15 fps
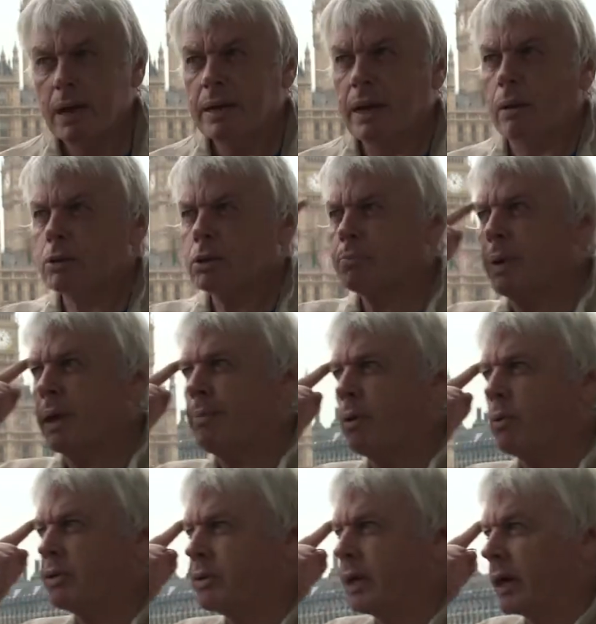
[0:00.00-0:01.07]
Now, people
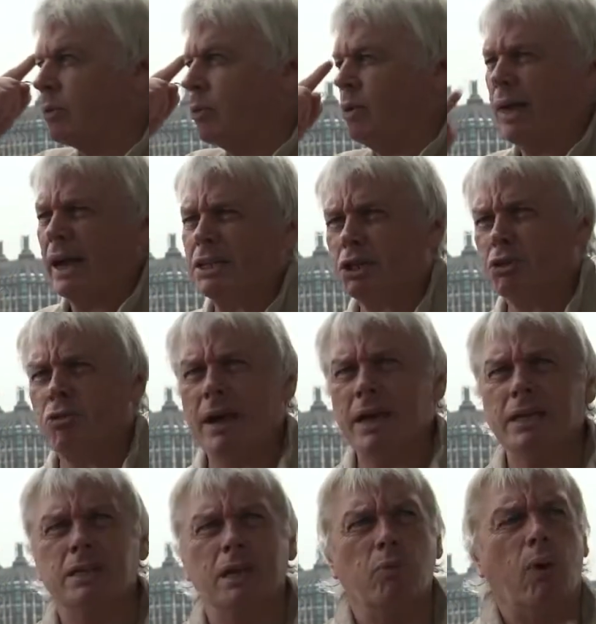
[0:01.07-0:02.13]
would think, well, that's
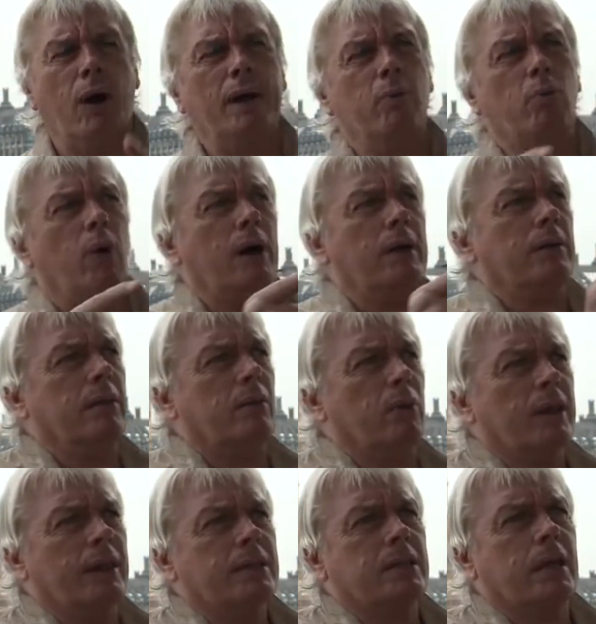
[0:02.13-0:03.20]
crazy. Why do
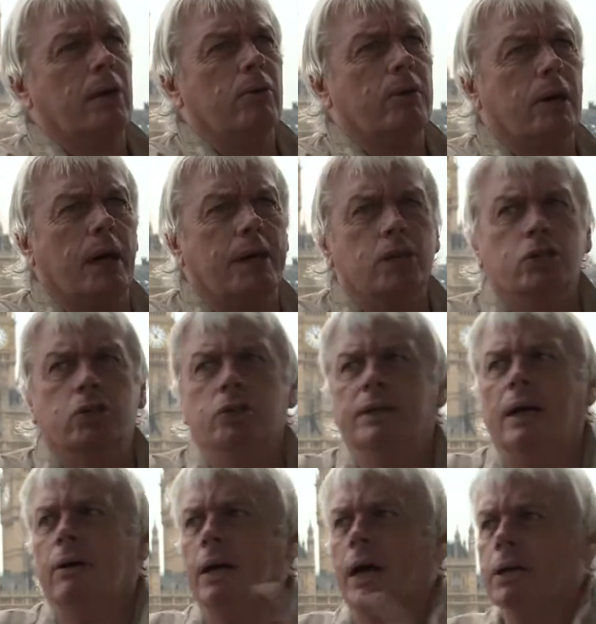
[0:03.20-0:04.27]
they say Al-Qaeda is good
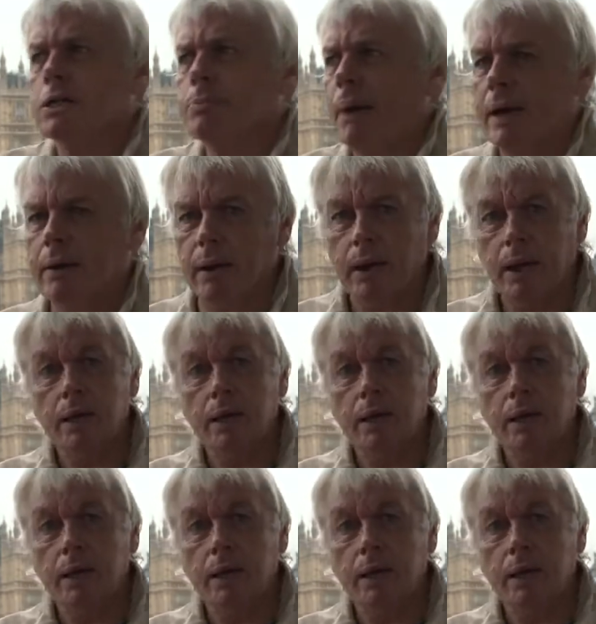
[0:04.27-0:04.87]
and Al-Qaeda is bad?